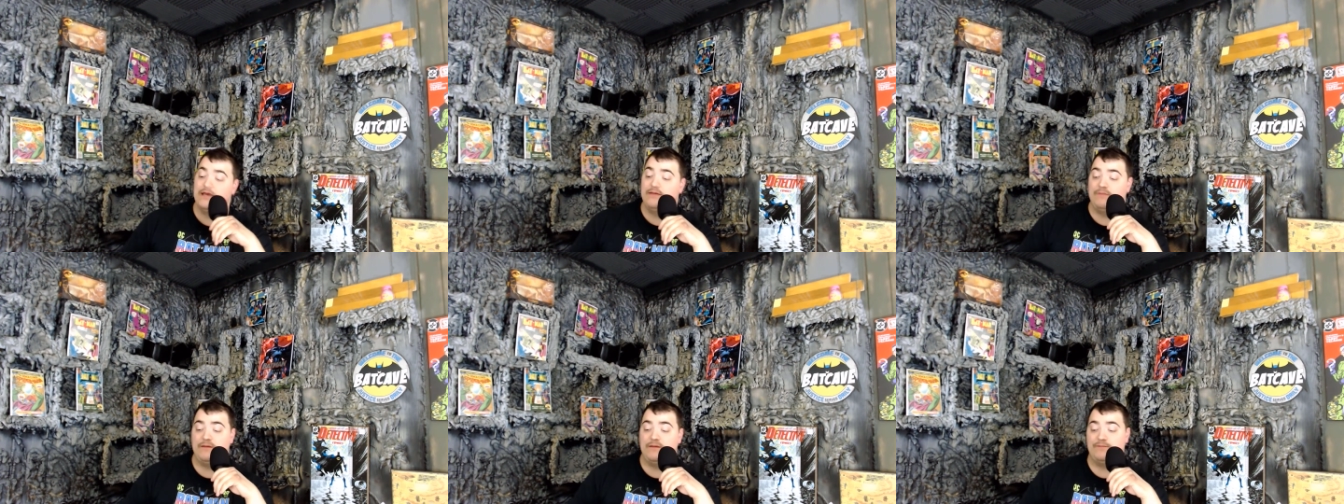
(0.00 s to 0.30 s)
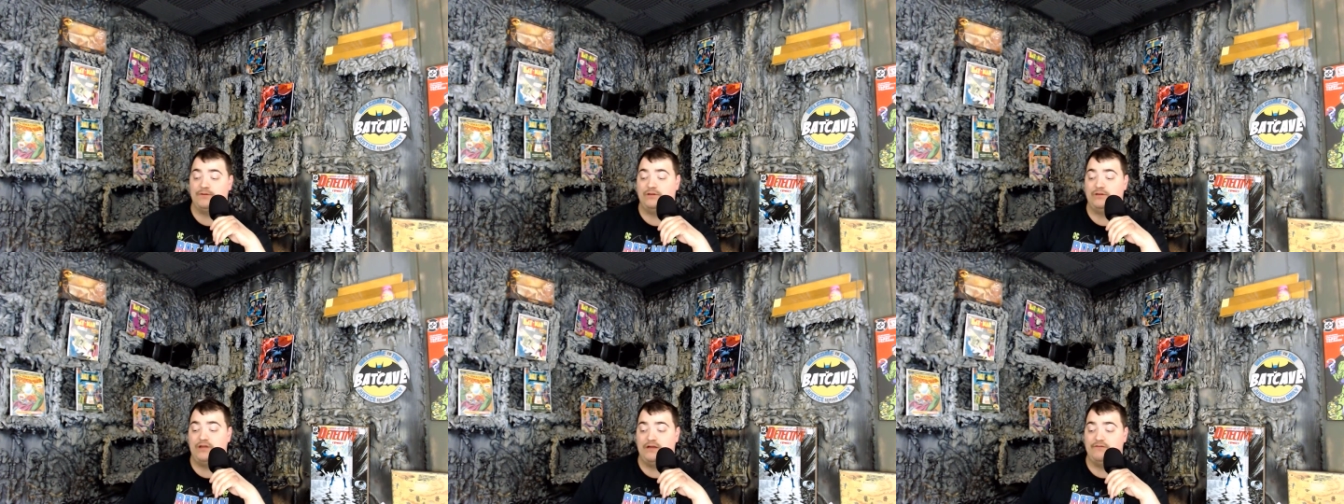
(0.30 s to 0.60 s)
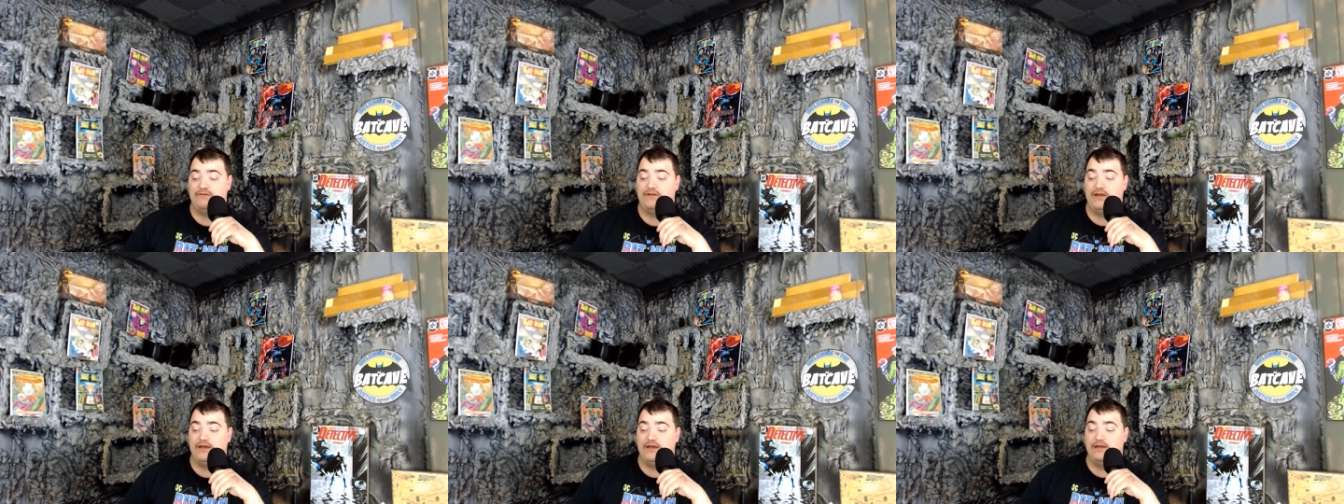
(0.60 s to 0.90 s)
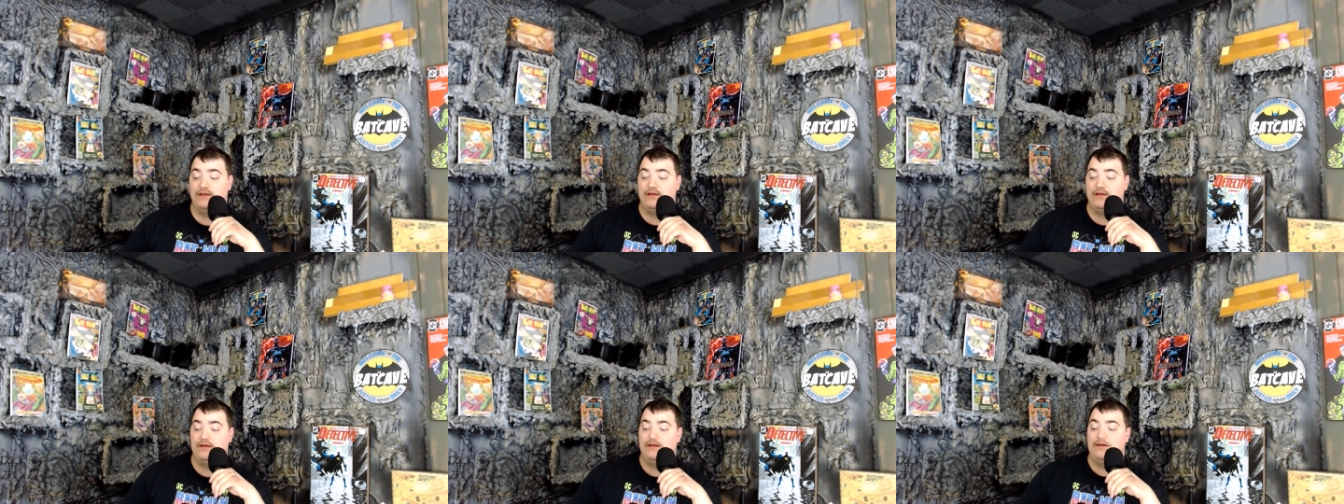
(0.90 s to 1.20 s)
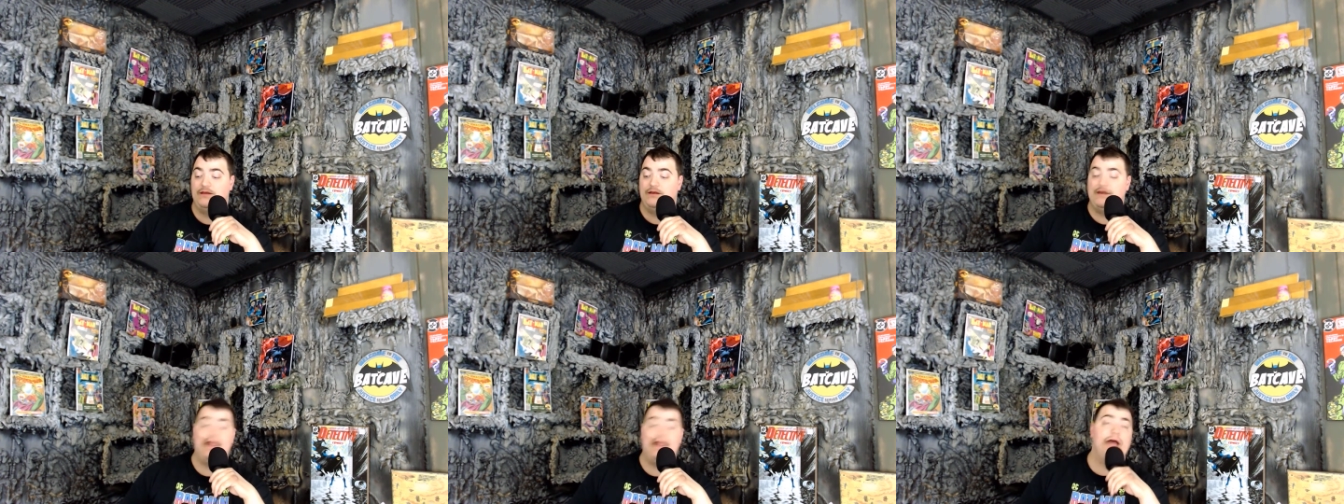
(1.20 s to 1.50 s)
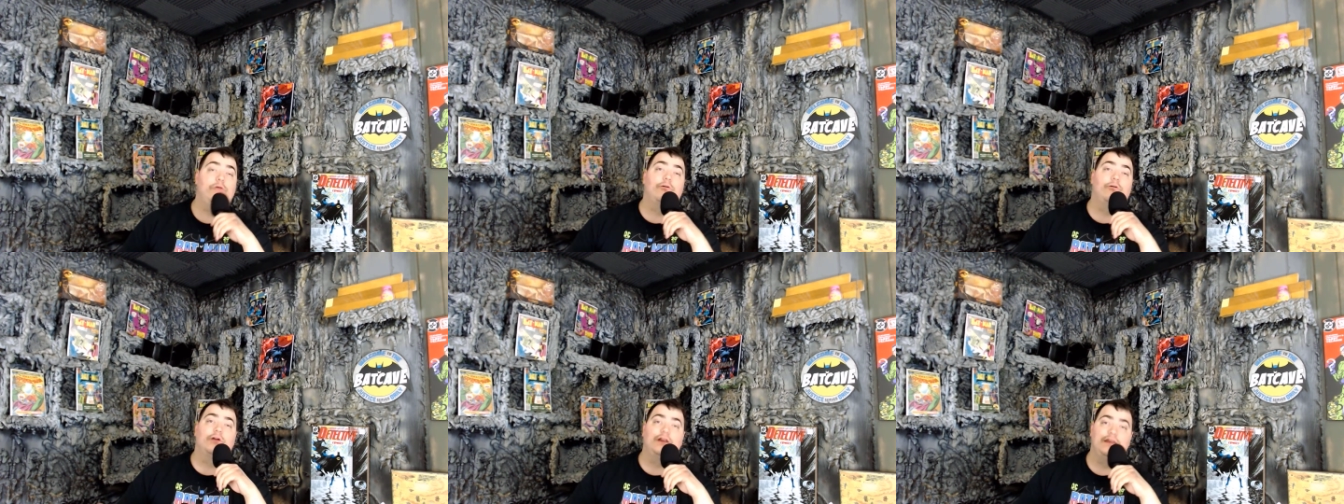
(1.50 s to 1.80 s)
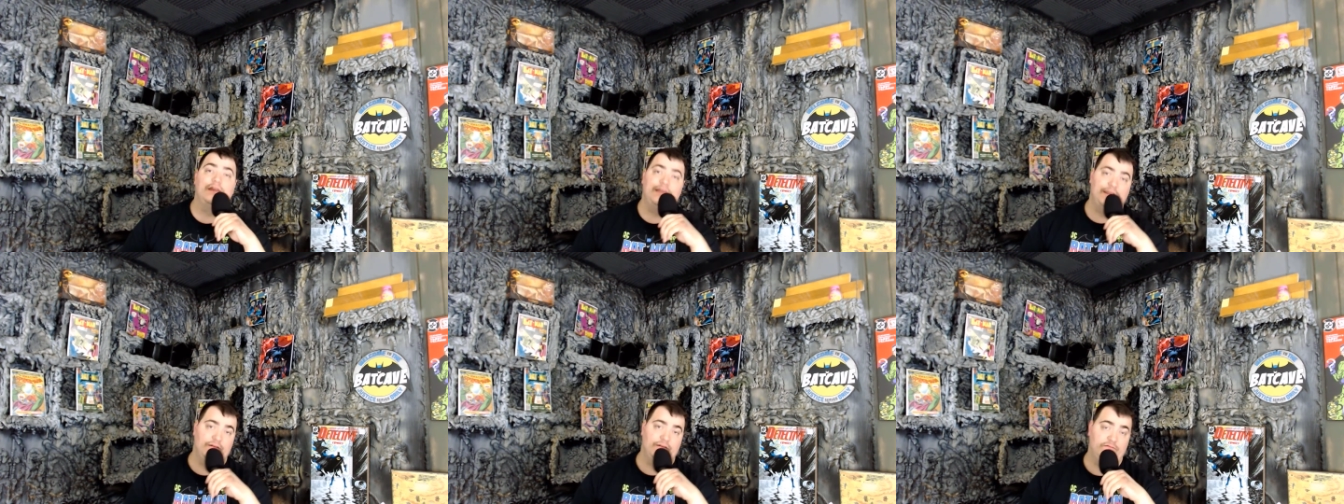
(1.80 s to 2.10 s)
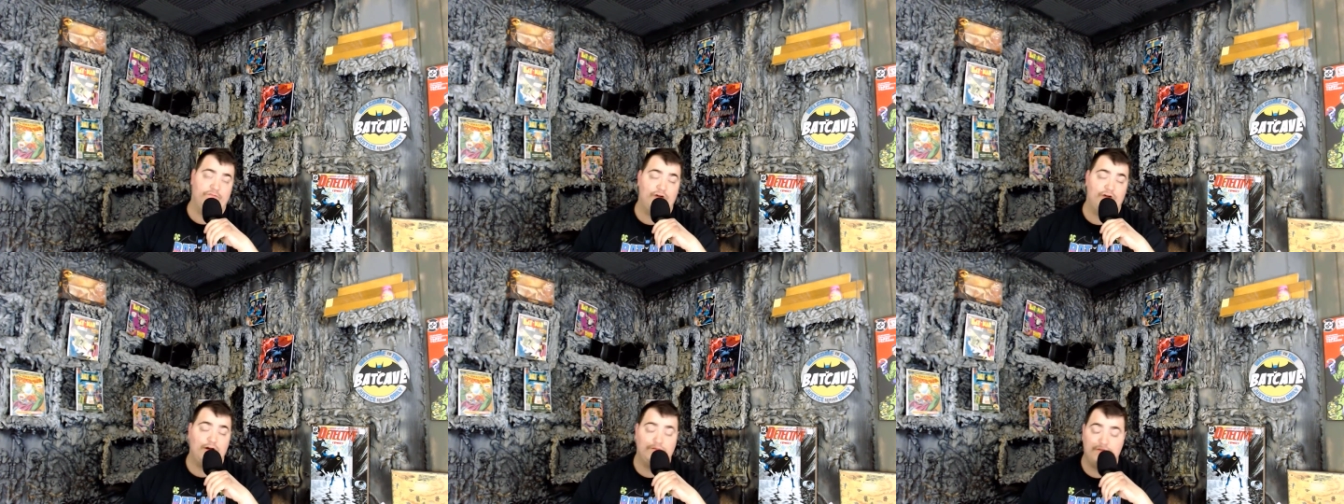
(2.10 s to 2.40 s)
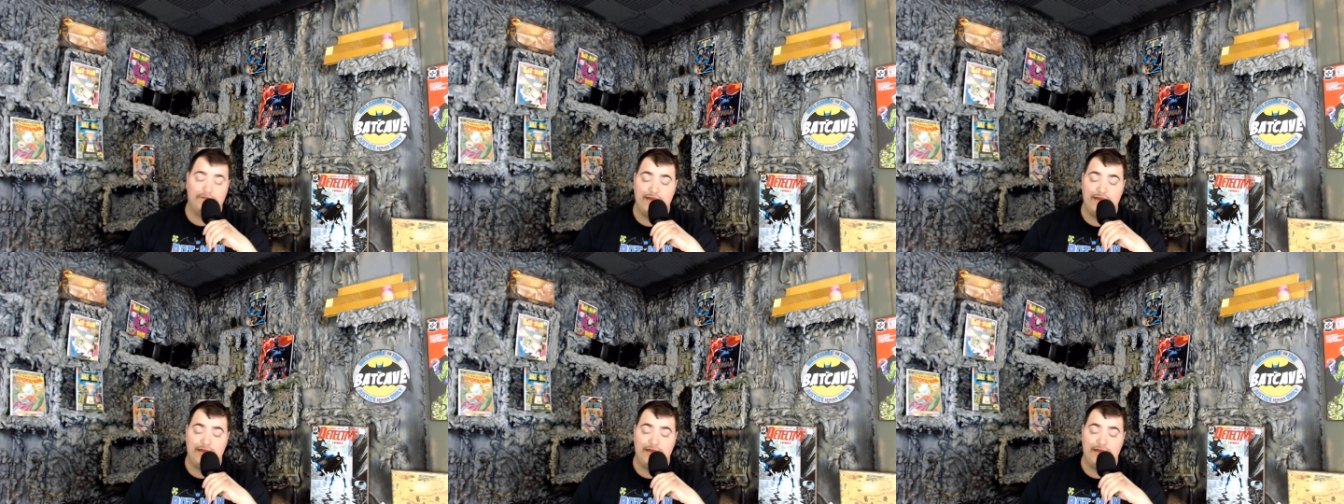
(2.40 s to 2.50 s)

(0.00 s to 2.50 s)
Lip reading: people loved it, now we're going to get involved.